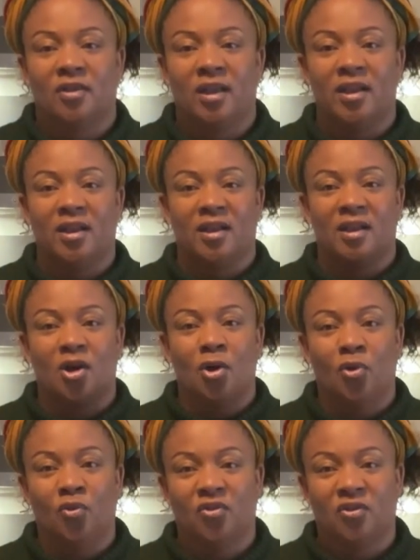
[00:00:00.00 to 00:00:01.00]
and
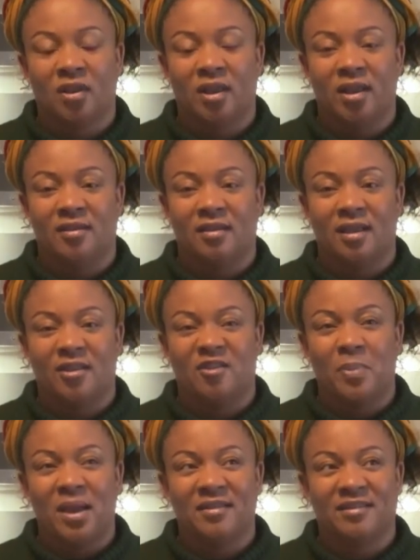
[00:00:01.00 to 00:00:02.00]
it's
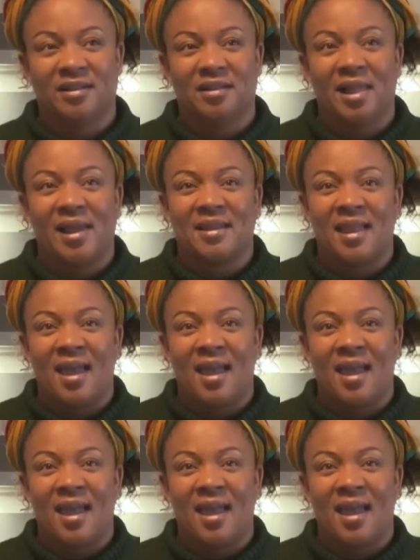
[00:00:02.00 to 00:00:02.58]
basically like an